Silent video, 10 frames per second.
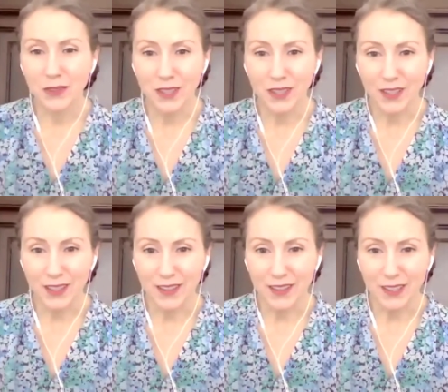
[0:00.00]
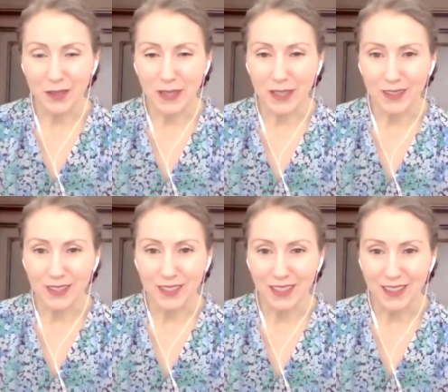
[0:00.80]
were talking about
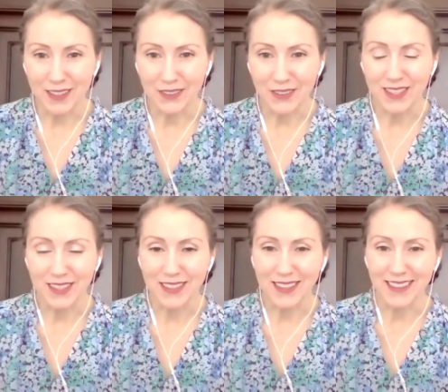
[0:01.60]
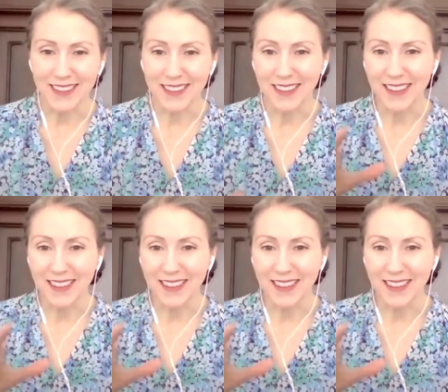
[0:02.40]
this idea recently